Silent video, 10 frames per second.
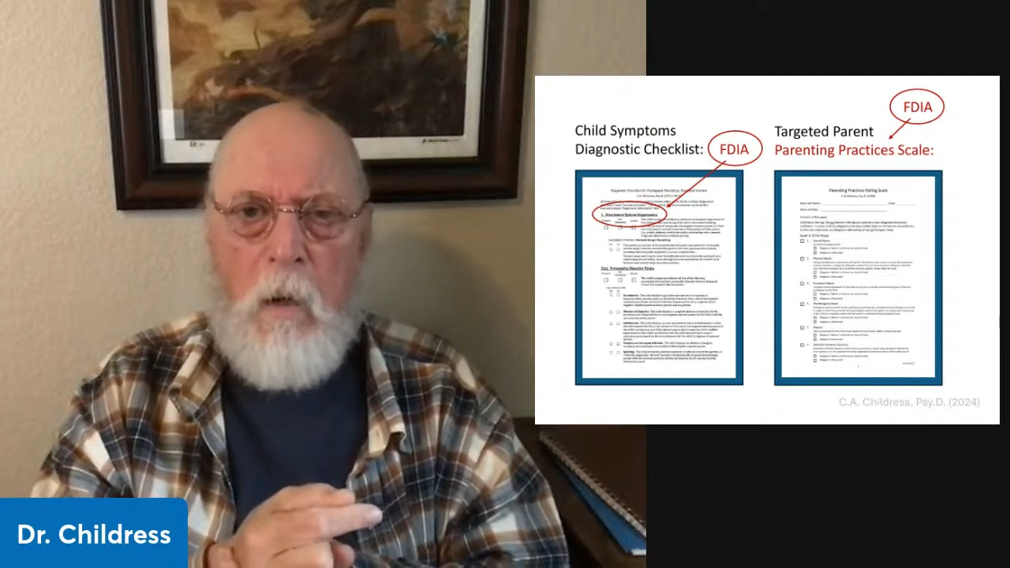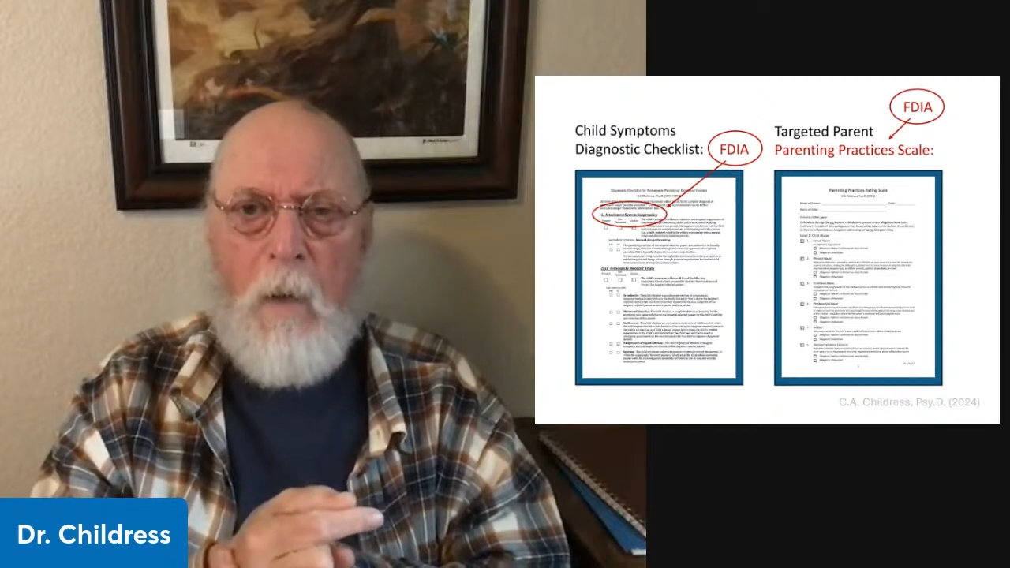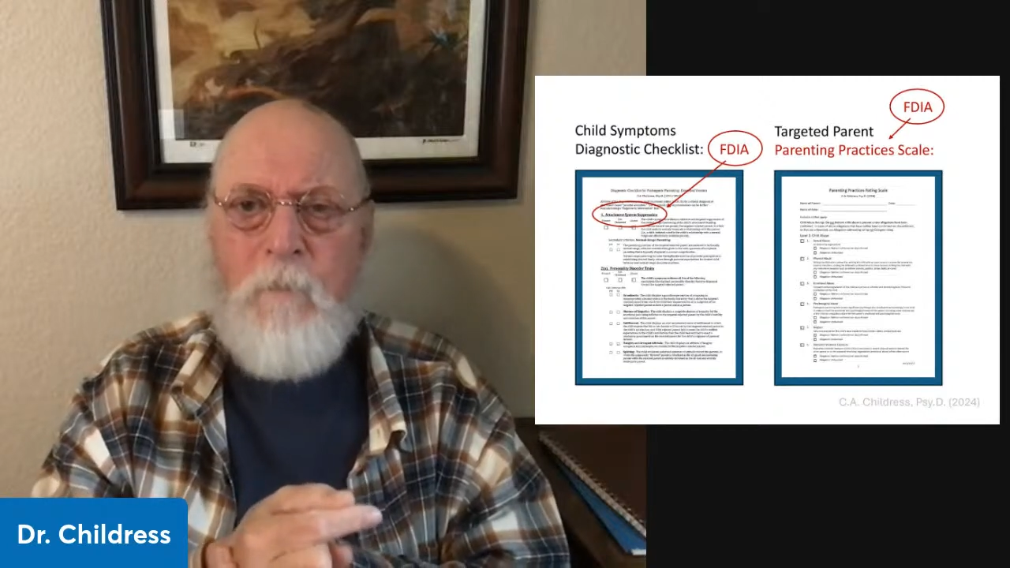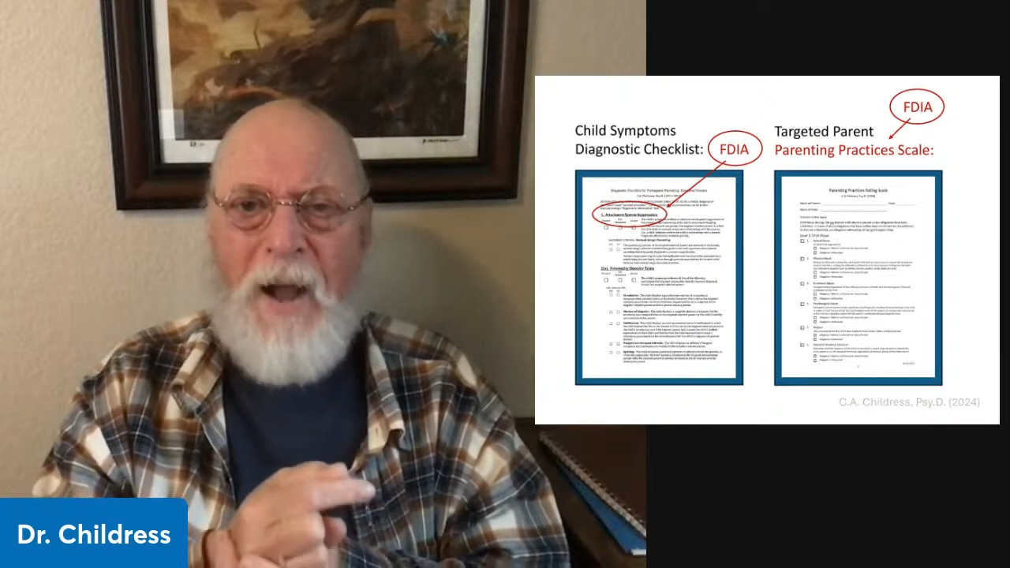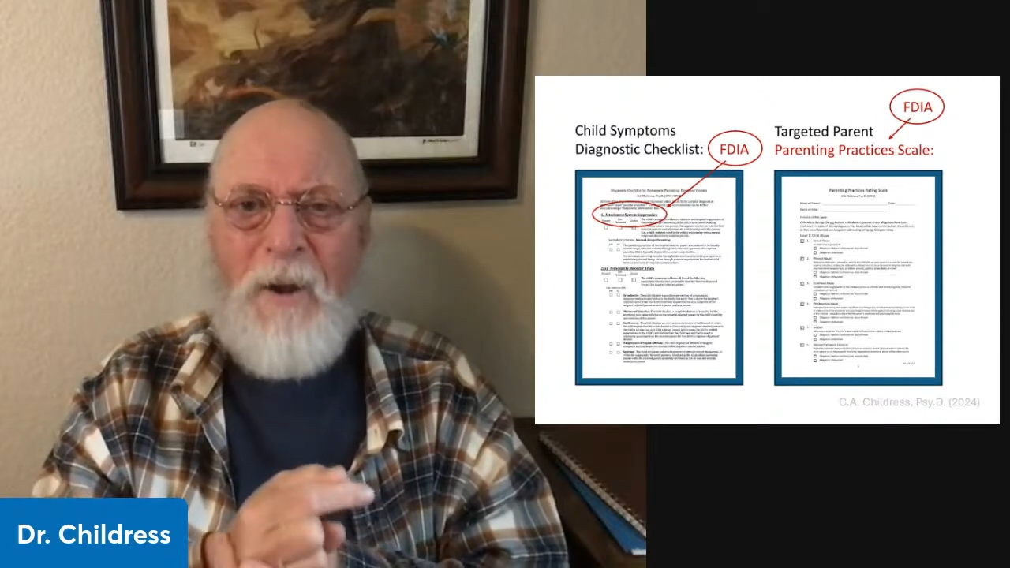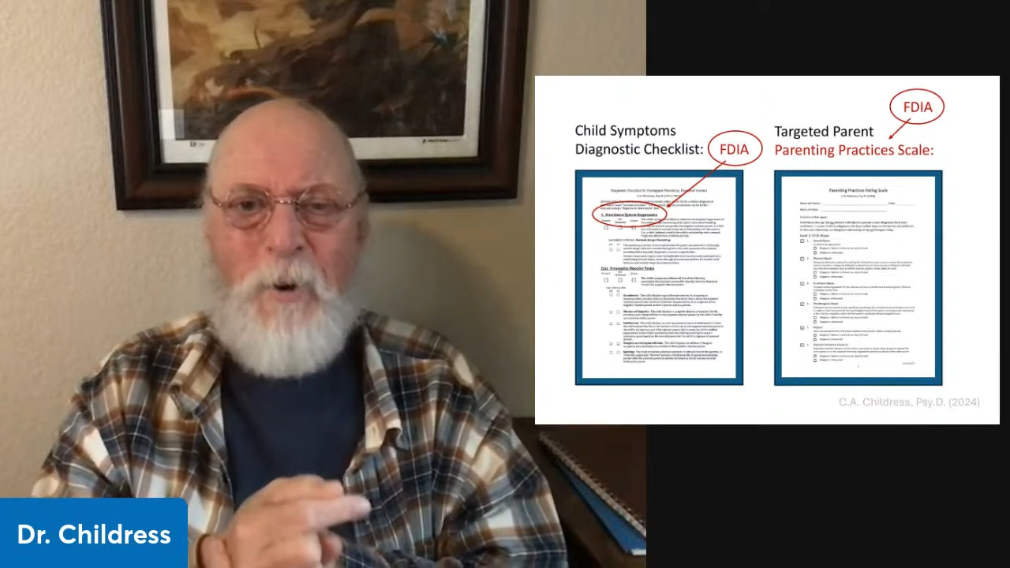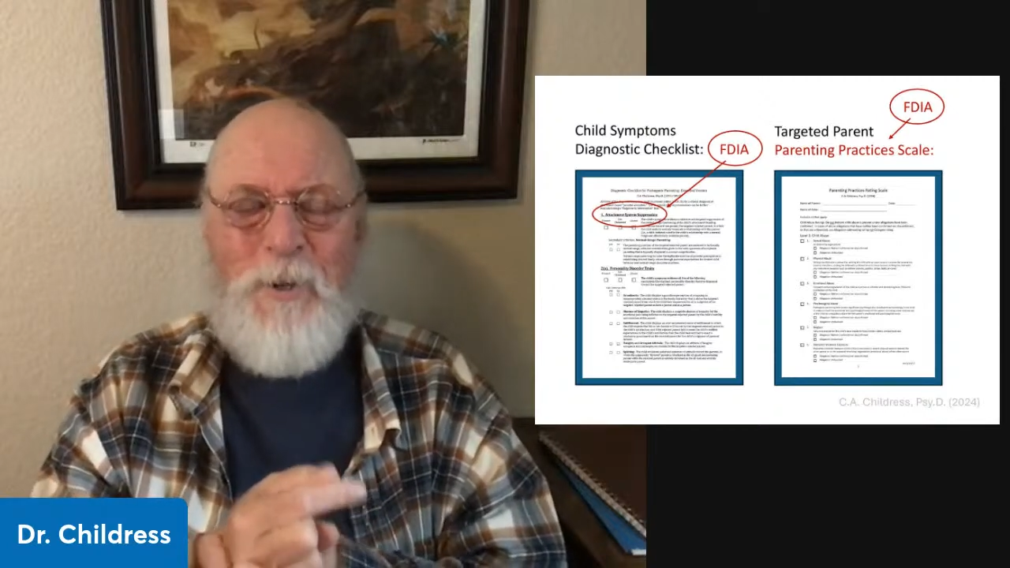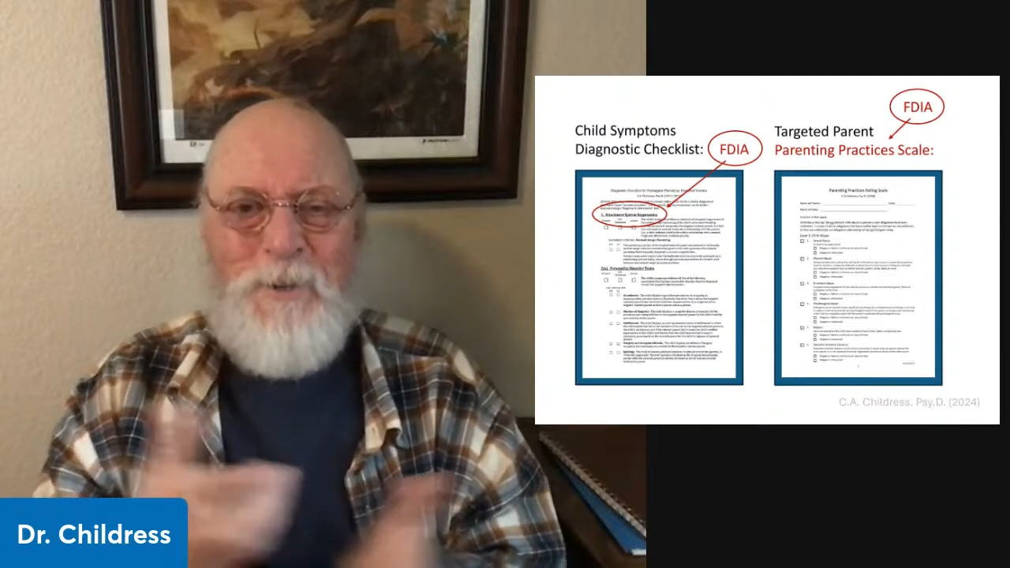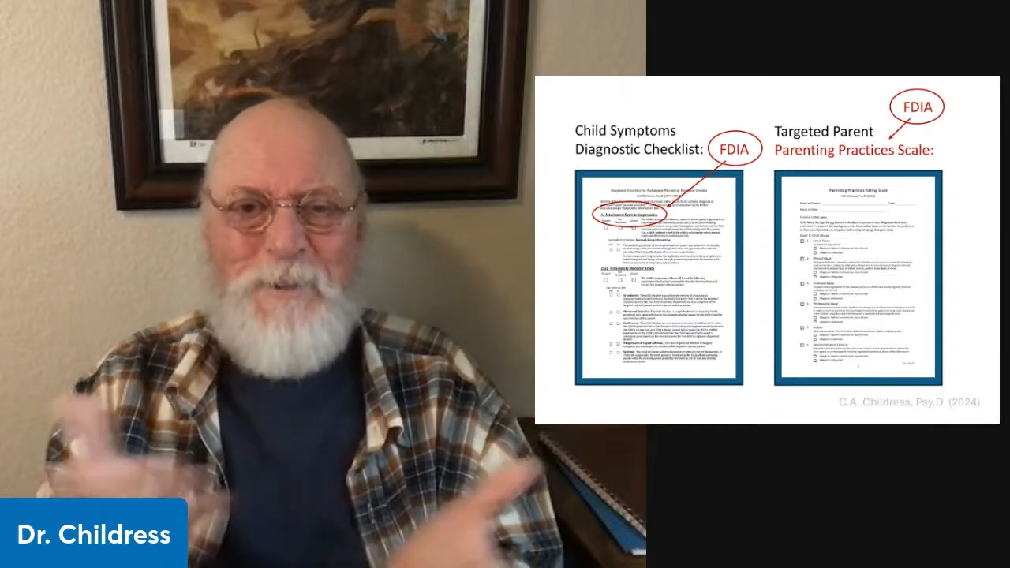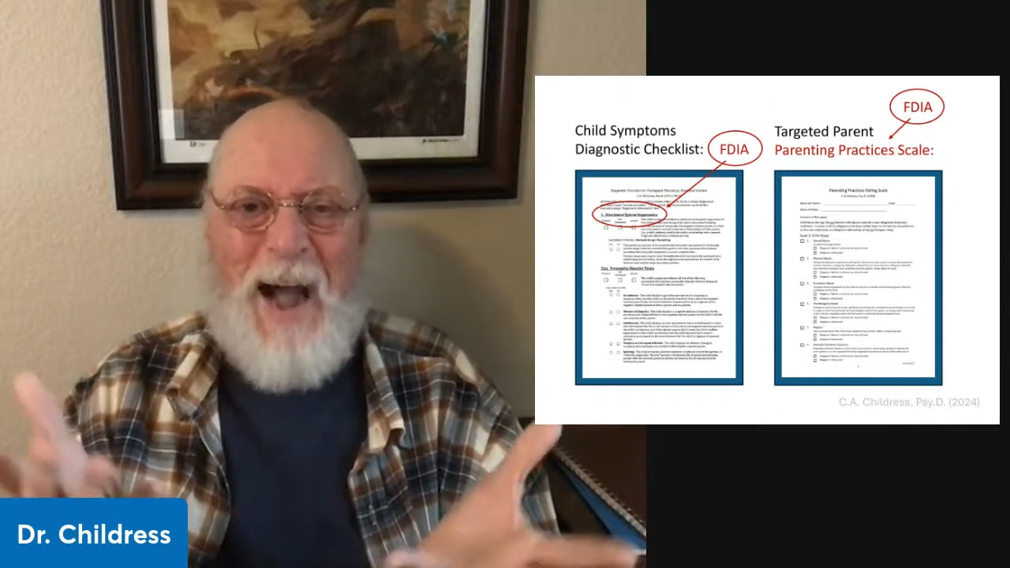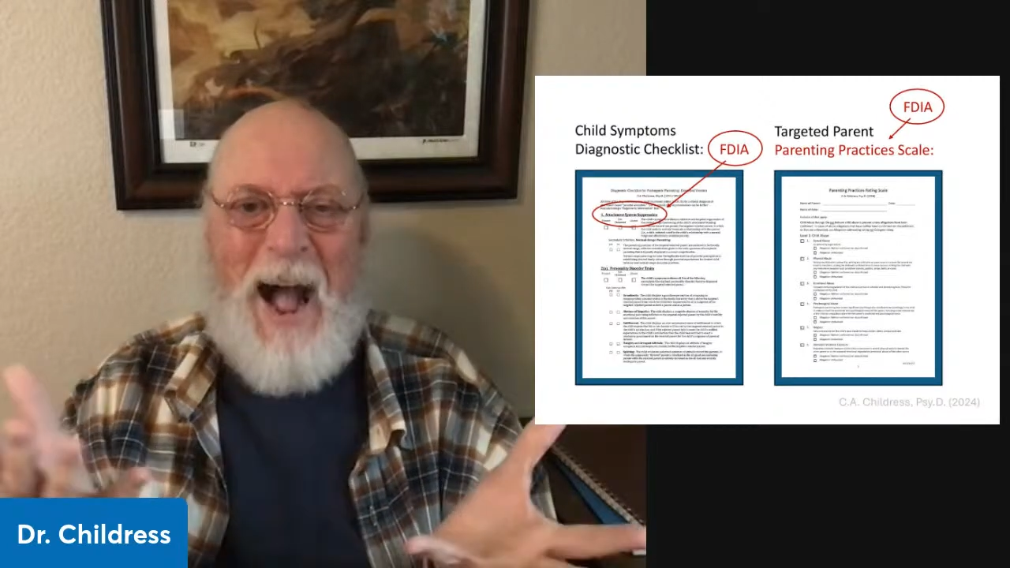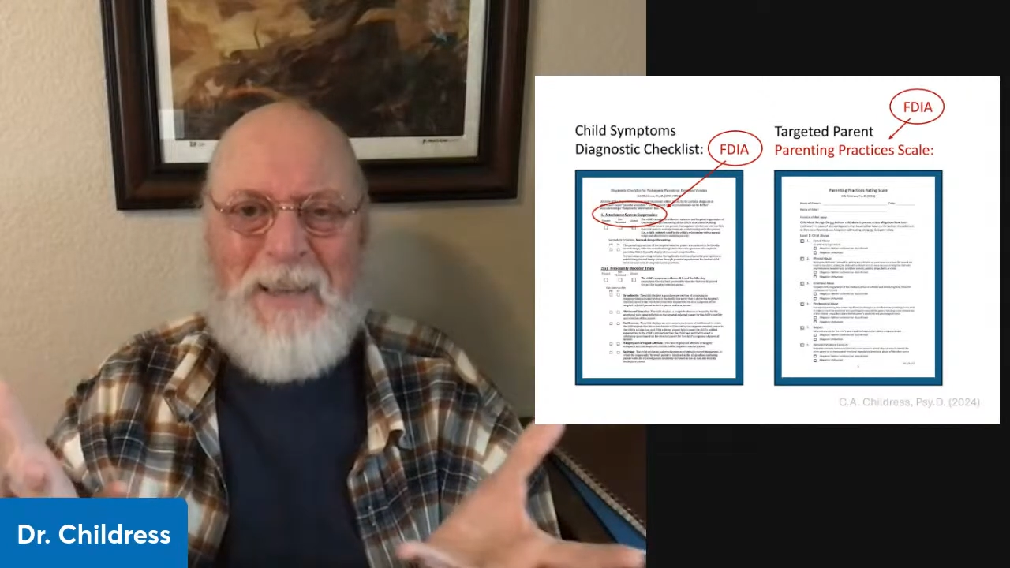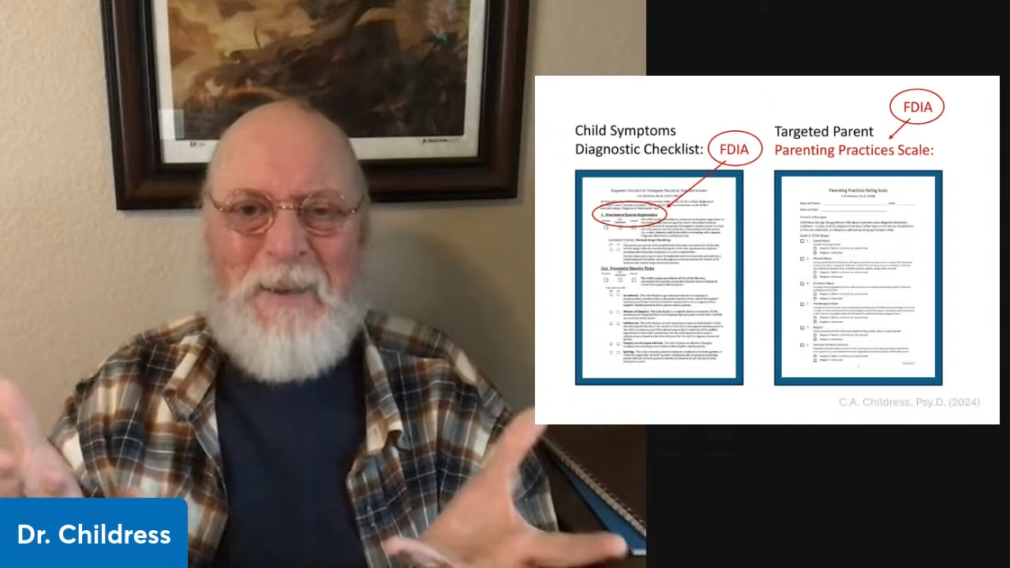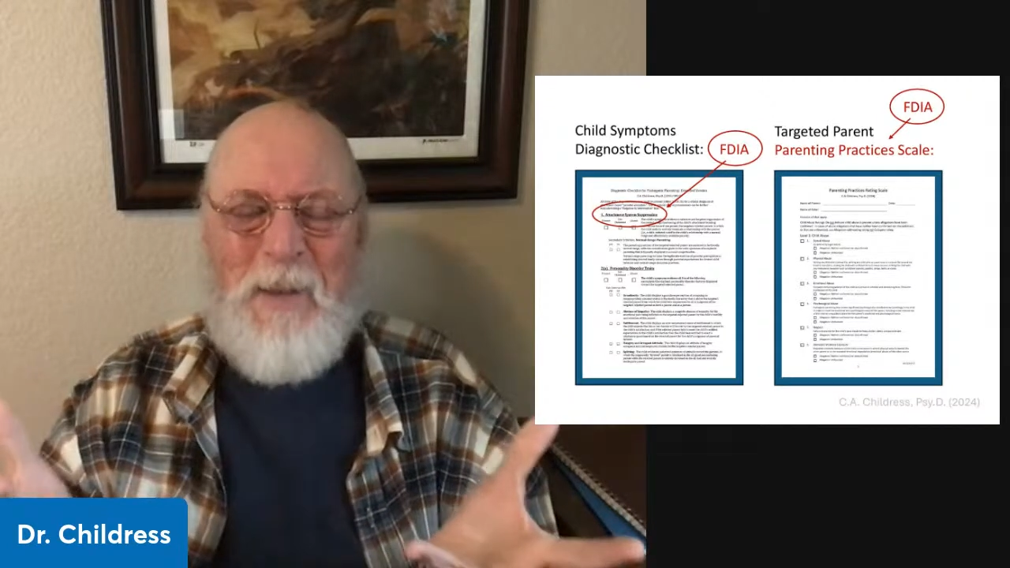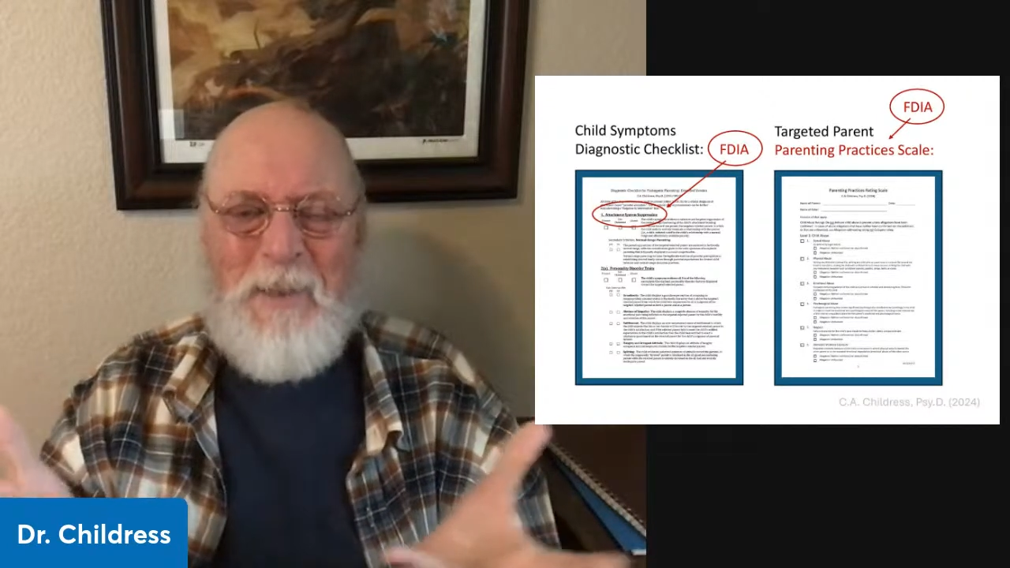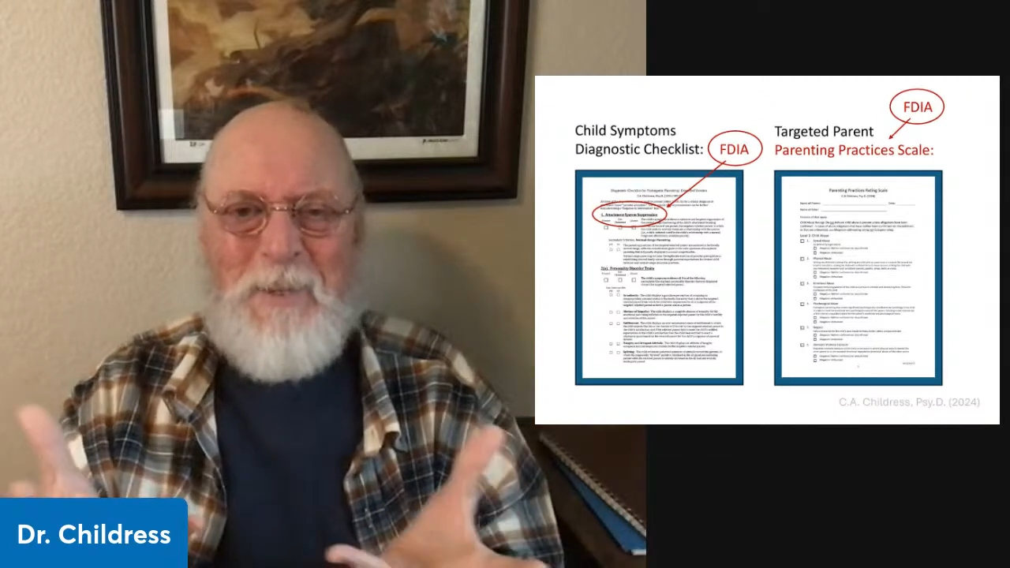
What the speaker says: I'm not going to document